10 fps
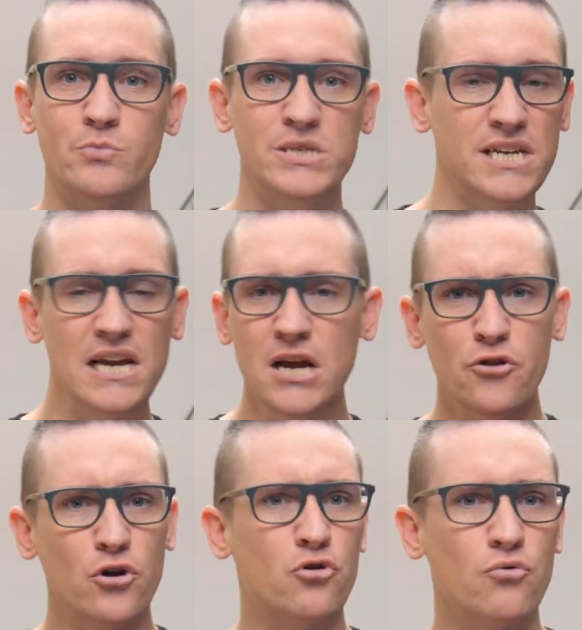We see
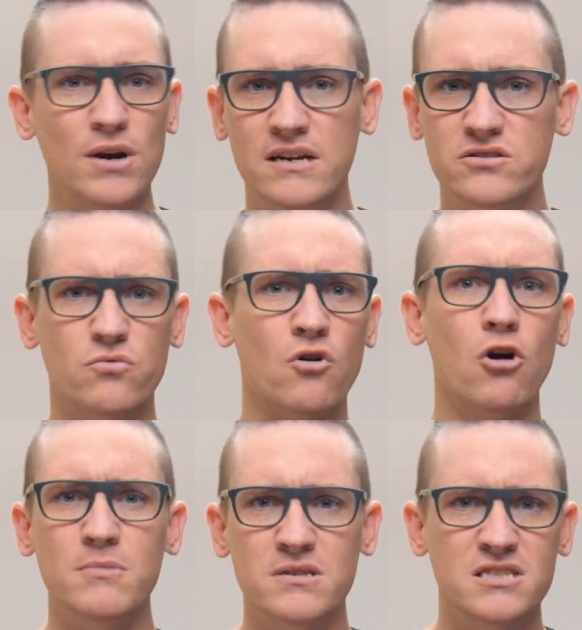the Greeks, the
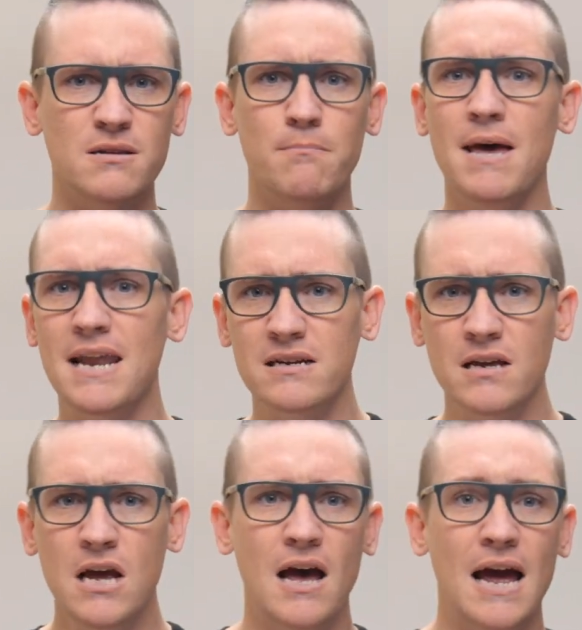Romans, Semitic,
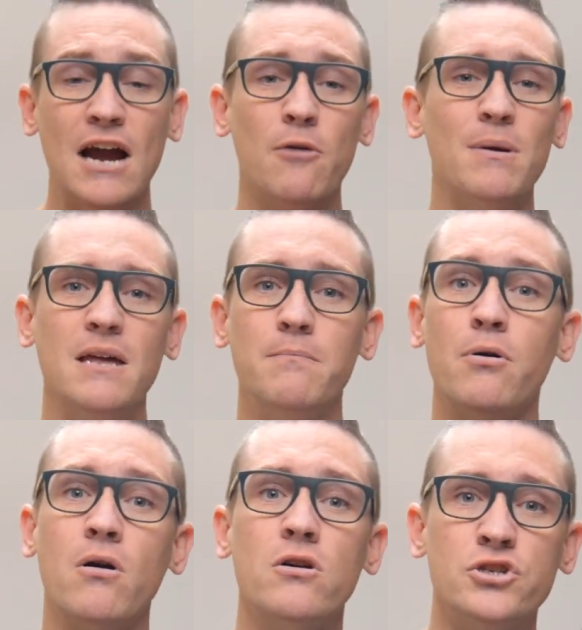Arabic, and
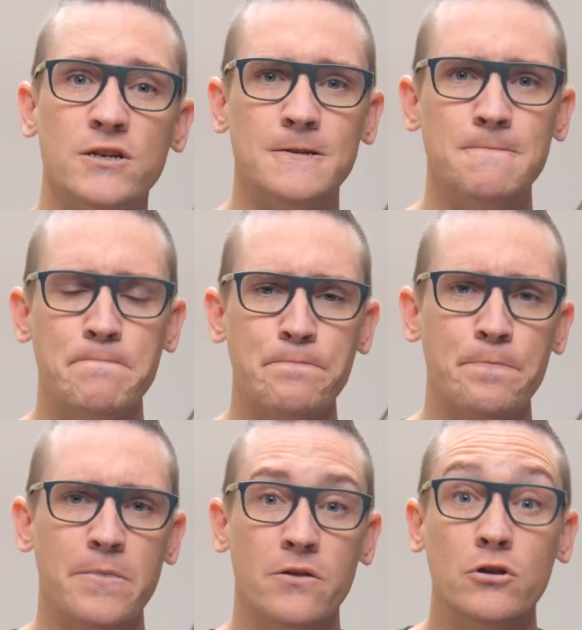Persian.
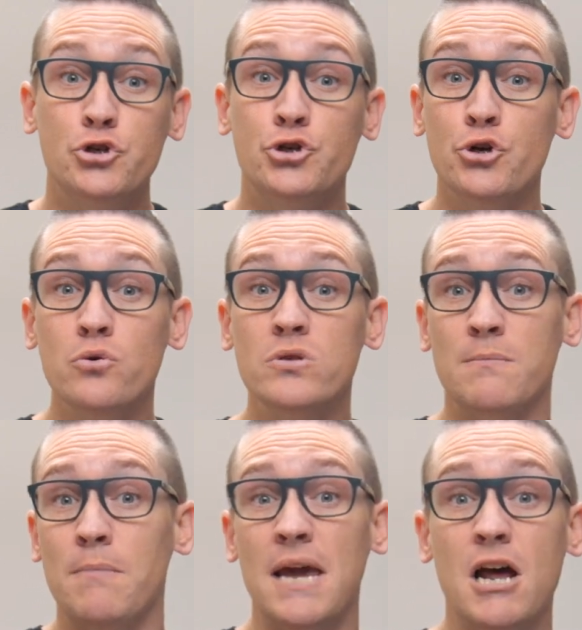The Jews
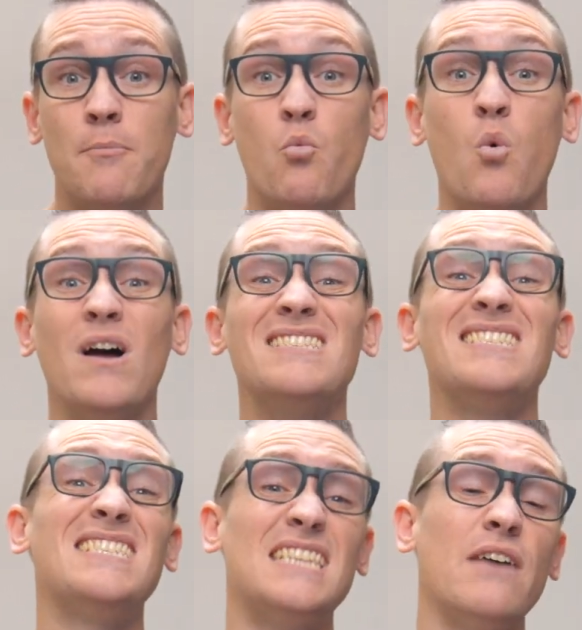made up
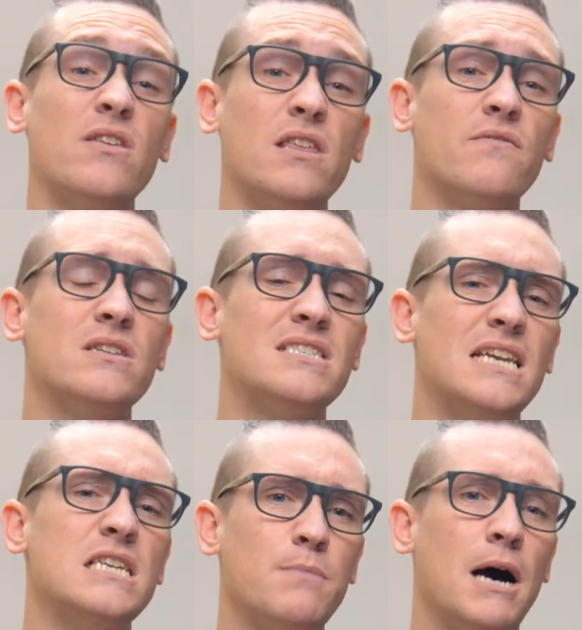1/7 of the
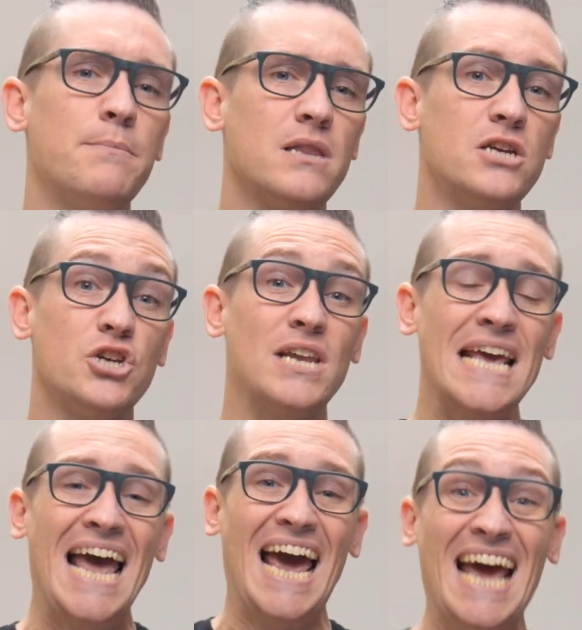city's population
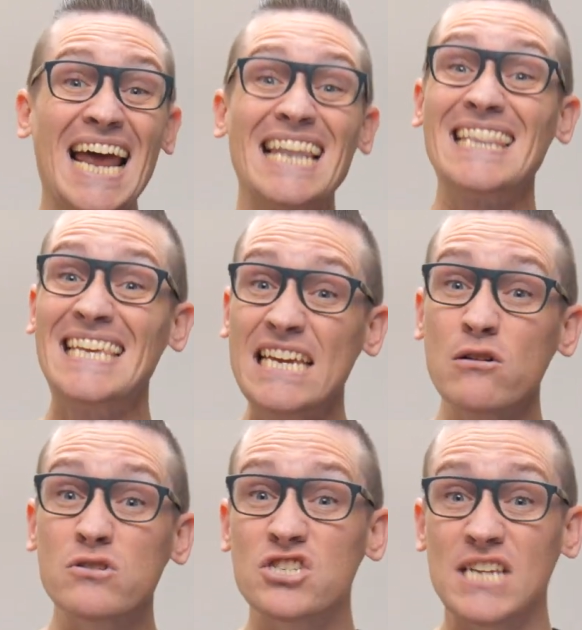and had
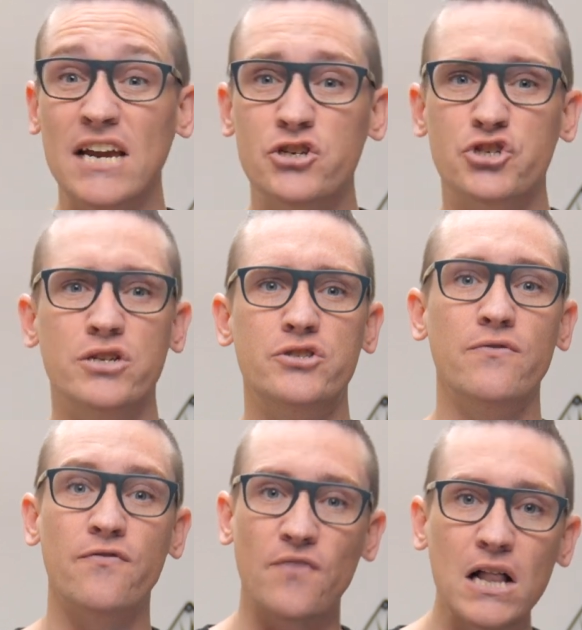legal sanction to
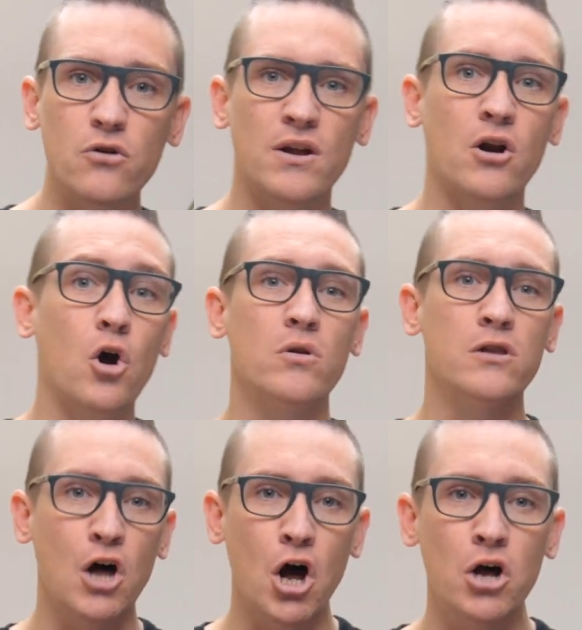follow their own
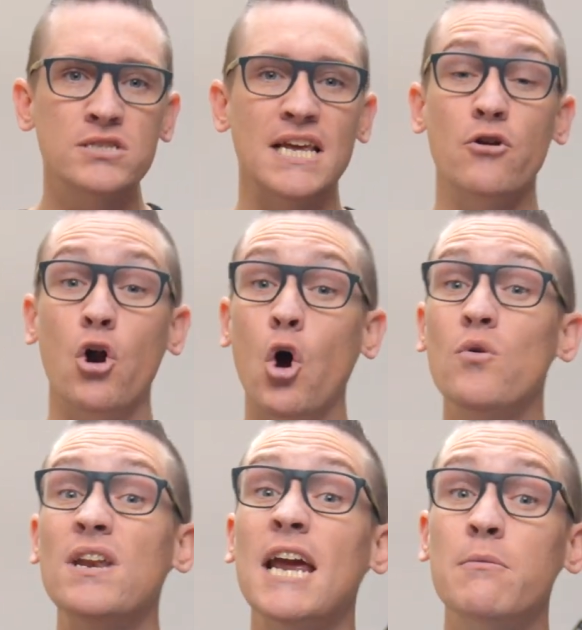laws and their
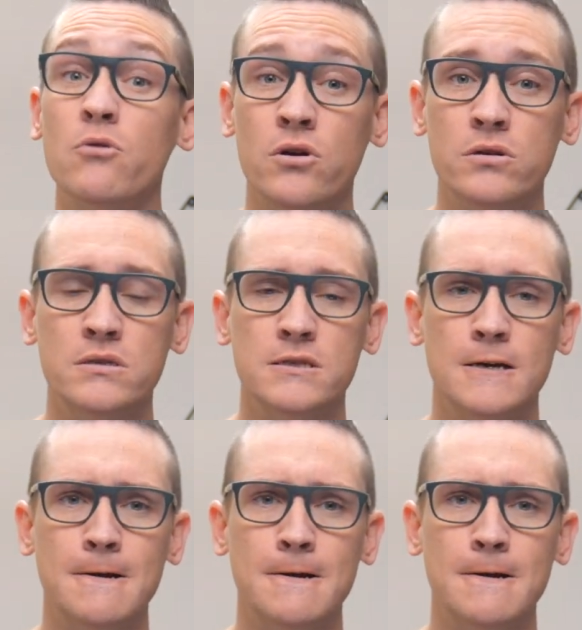own neighborhoods.